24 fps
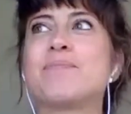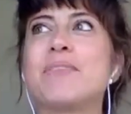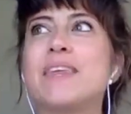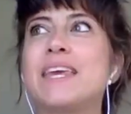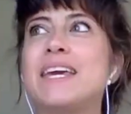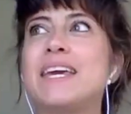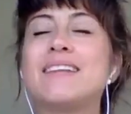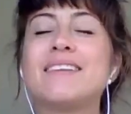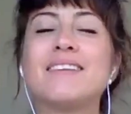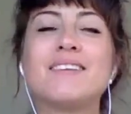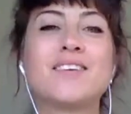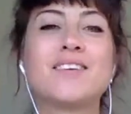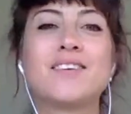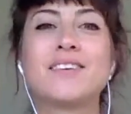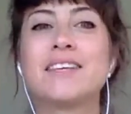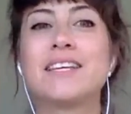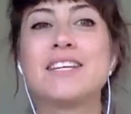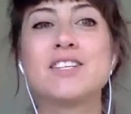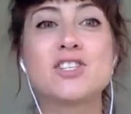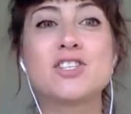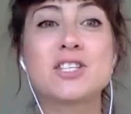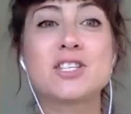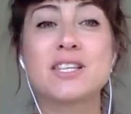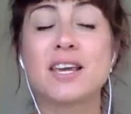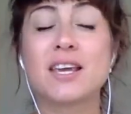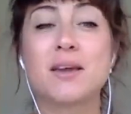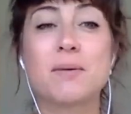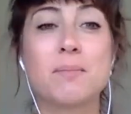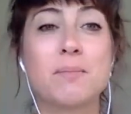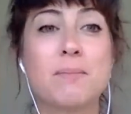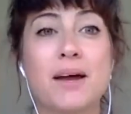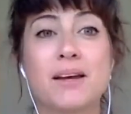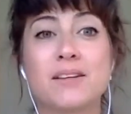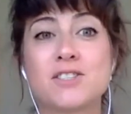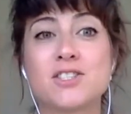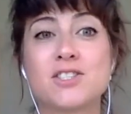it literally just like
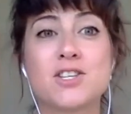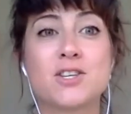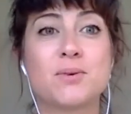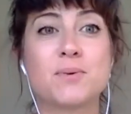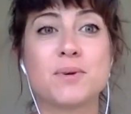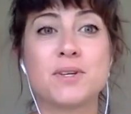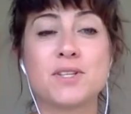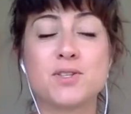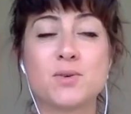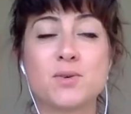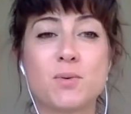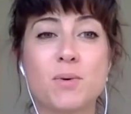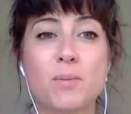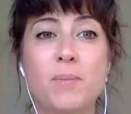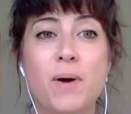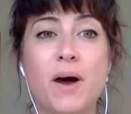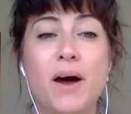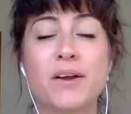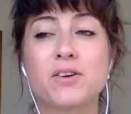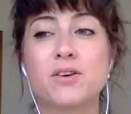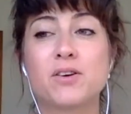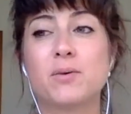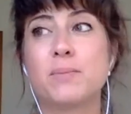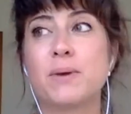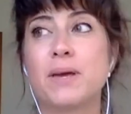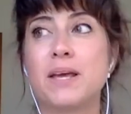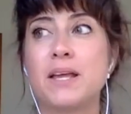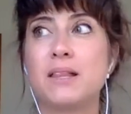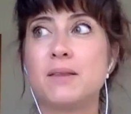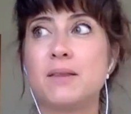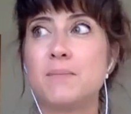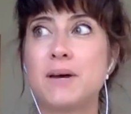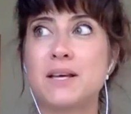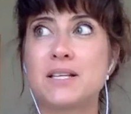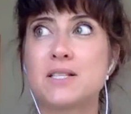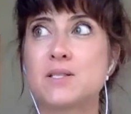melts you into a puddle, but
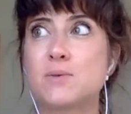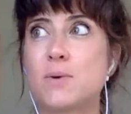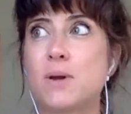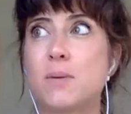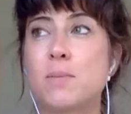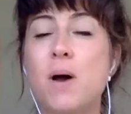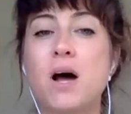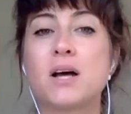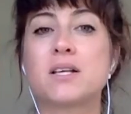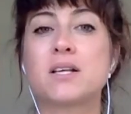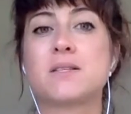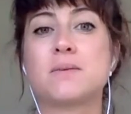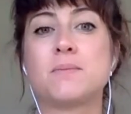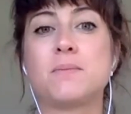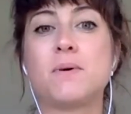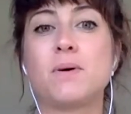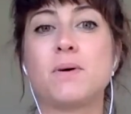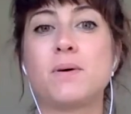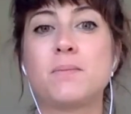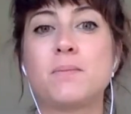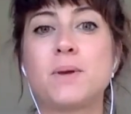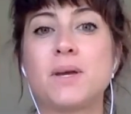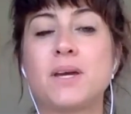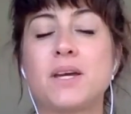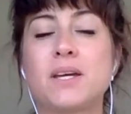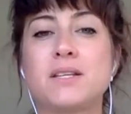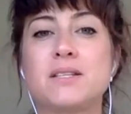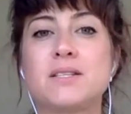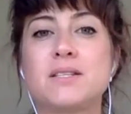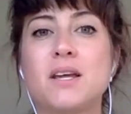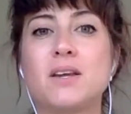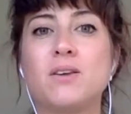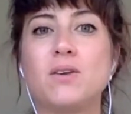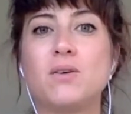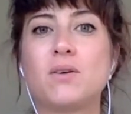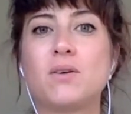in the best way possible, because then you